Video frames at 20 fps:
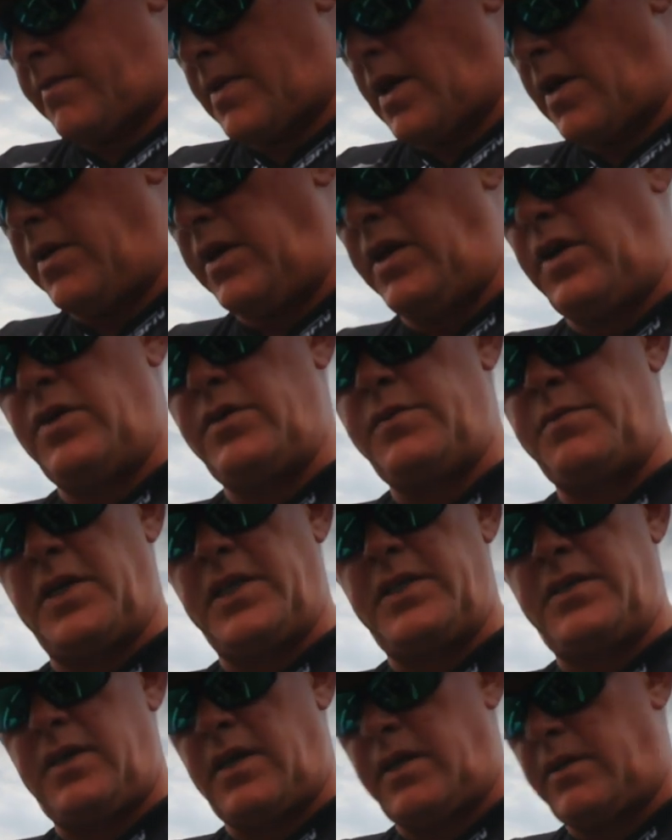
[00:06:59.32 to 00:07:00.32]
I only use
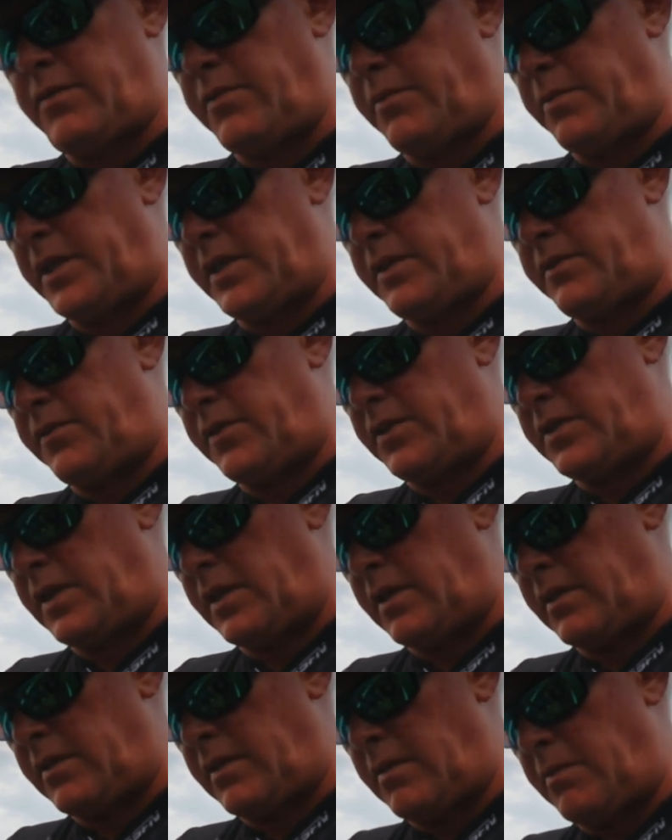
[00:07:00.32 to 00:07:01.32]
mustard for bass fishing.